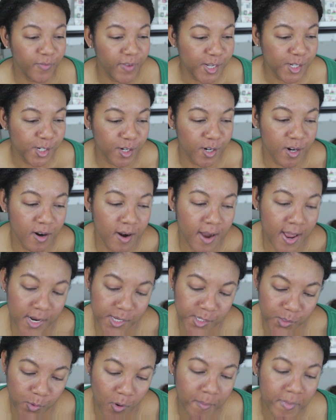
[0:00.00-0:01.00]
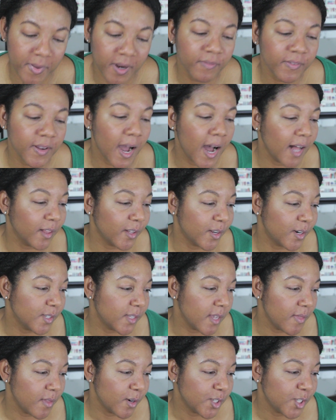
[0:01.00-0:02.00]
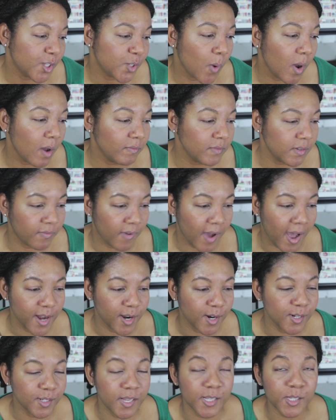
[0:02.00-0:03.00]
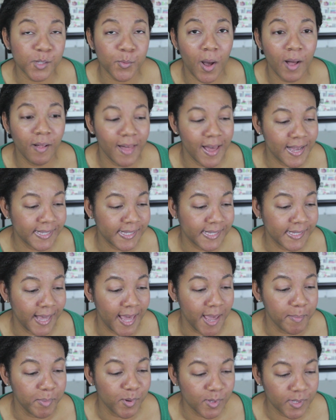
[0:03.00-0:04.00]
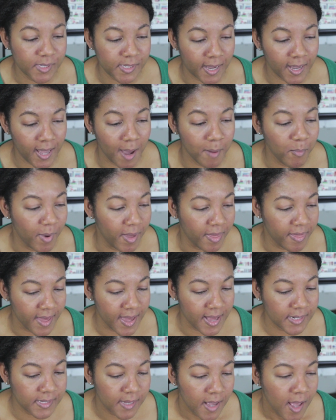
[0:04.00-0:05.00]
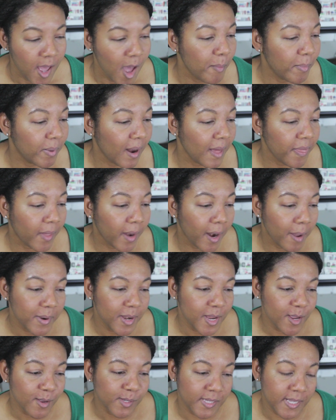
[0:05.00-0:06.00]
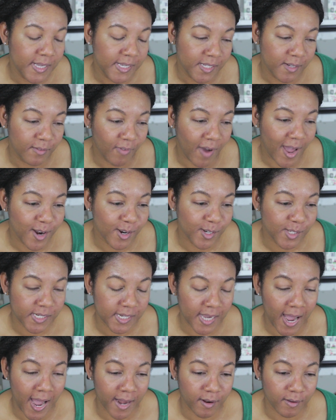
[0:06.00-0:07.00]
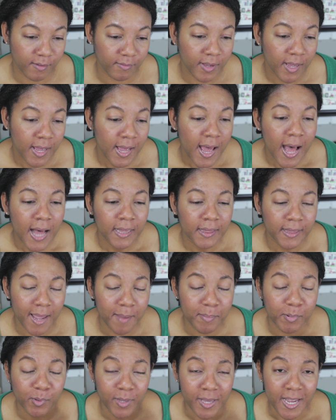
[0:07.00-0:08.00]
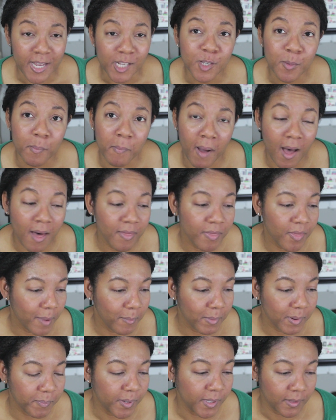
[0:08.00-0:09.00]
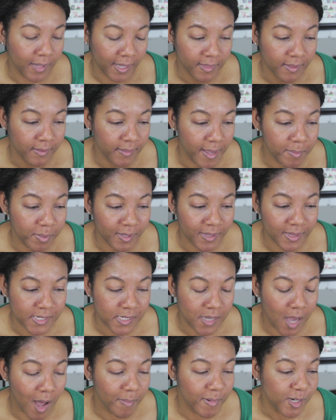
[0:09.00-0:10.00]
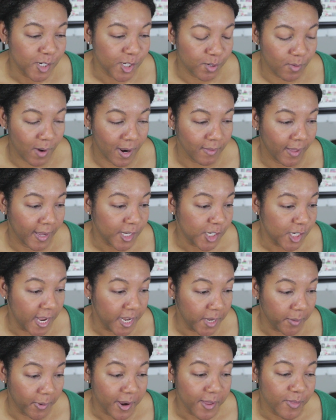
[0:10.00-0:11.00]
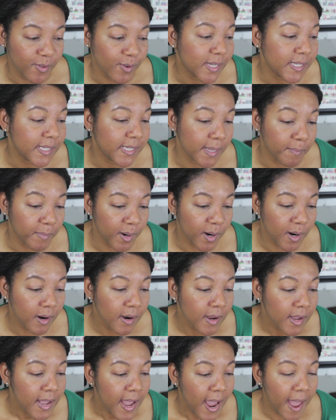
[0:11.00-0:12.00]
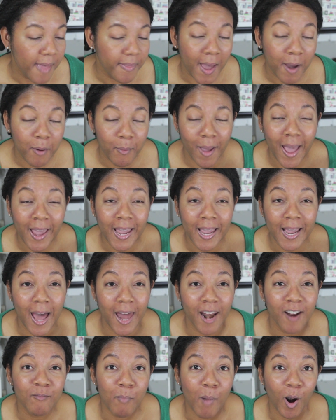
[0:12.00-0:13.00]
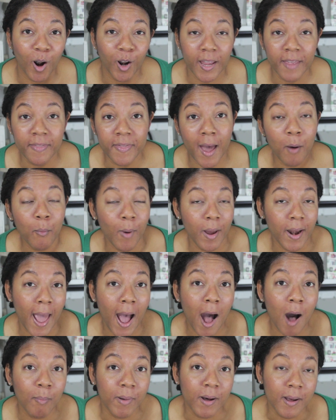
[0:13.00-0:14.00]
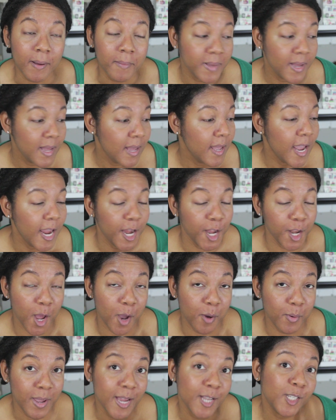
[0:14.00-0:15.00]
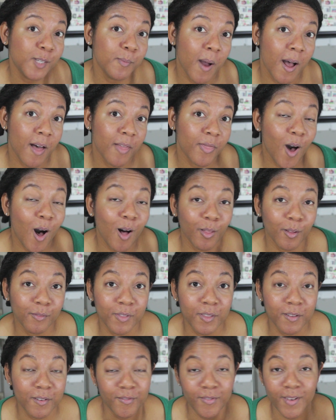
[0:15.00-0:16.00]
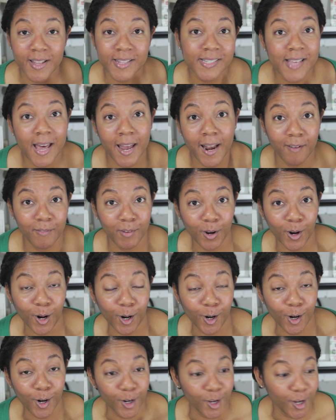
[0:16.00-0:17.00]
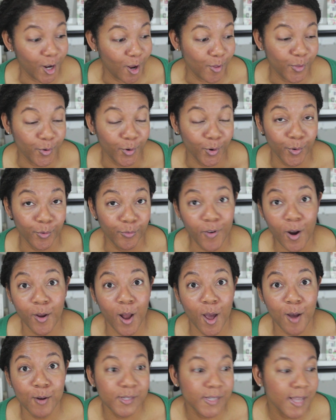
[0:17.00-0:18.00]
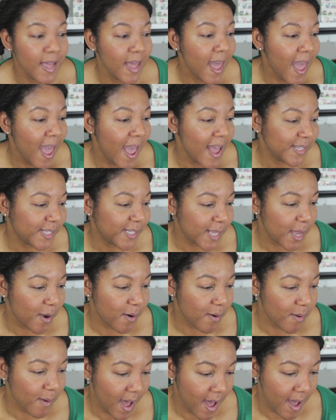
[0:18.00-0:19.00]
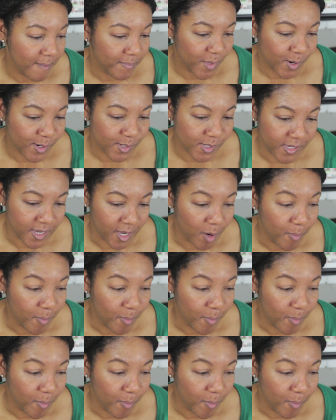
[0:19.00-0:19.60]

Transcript: feature an assortment of colors, and there's 12 dividers as well as labels that come with it. But I thought I would use these dividers to kind of label each month. I would put like the label at the top and just write like January through December. And that way I can kind of mark in that one album, each month all of the events that have occurred, through photos. And so there's,